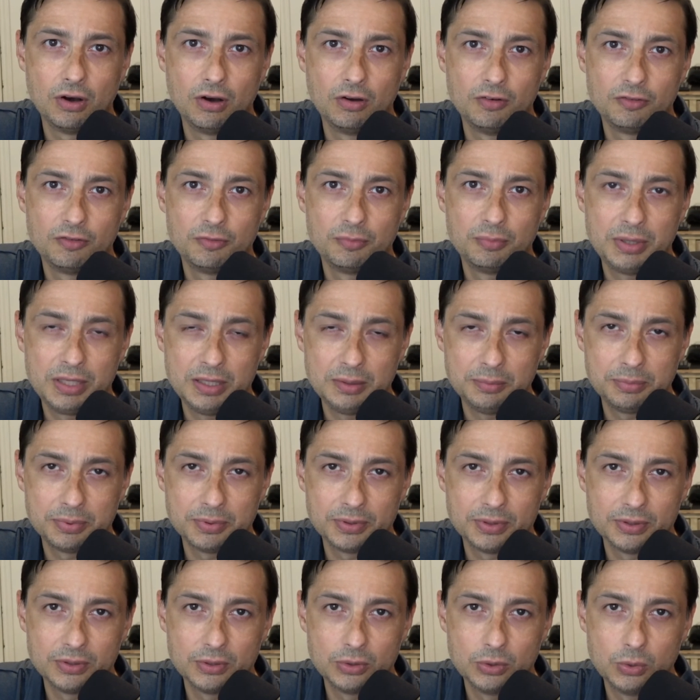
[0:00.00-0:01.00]
of
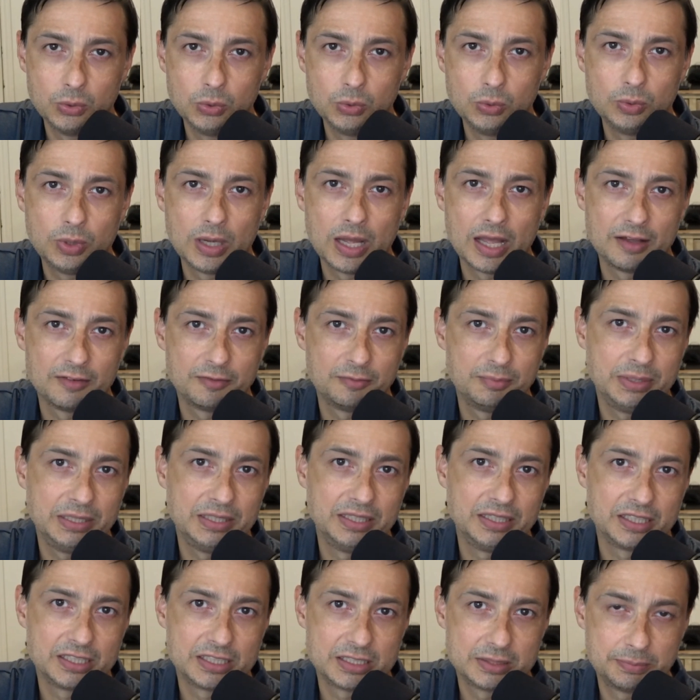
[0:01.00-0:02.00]
people who have
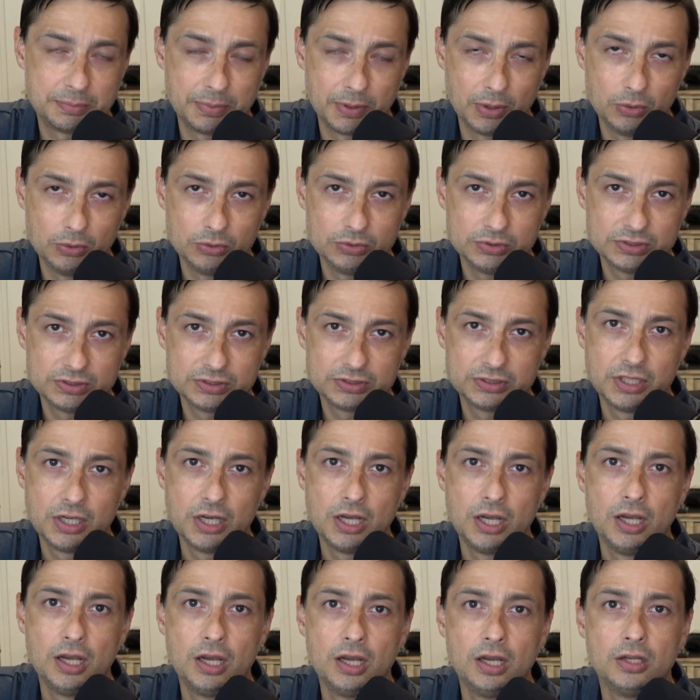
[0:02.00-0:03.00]
been exposed
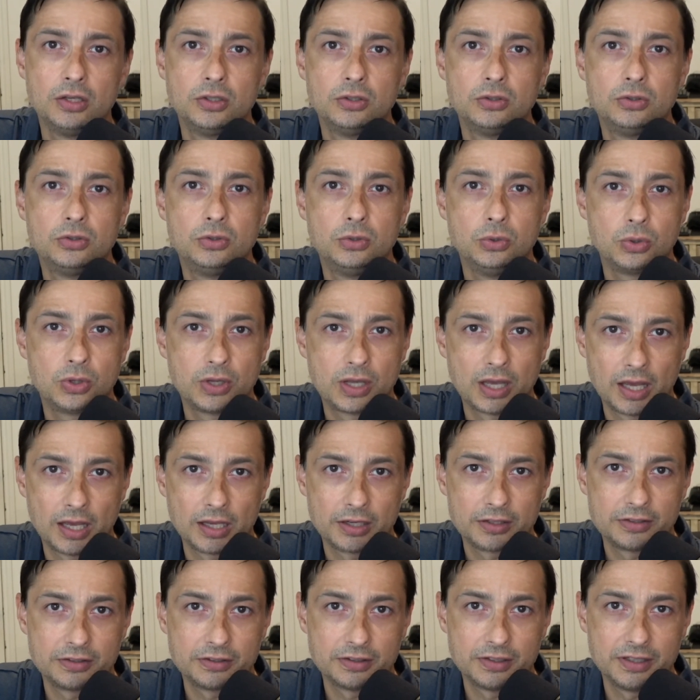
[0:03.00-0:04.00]
to
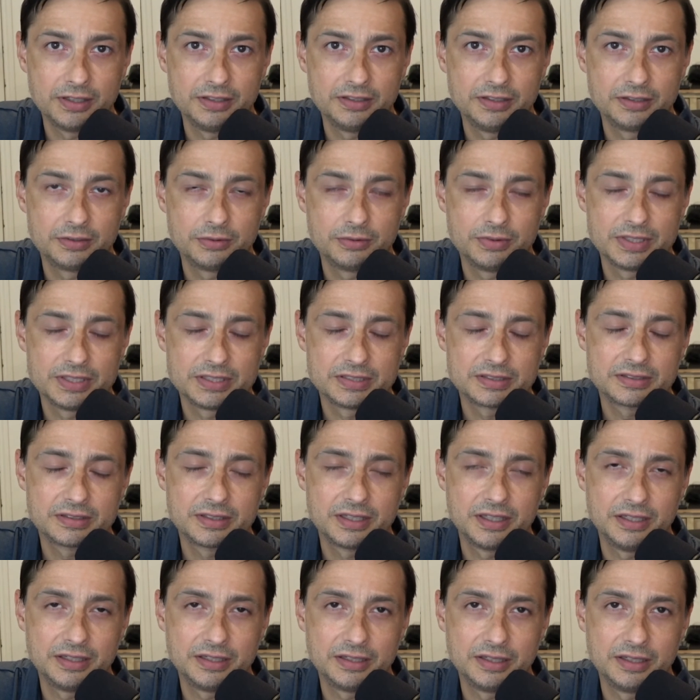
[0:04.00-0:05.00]
calculated
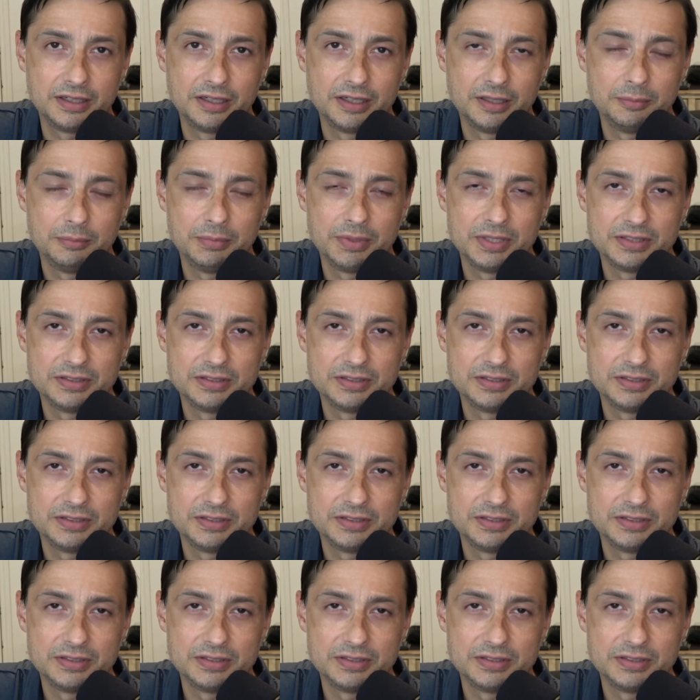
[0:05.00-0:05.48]
risk-taking in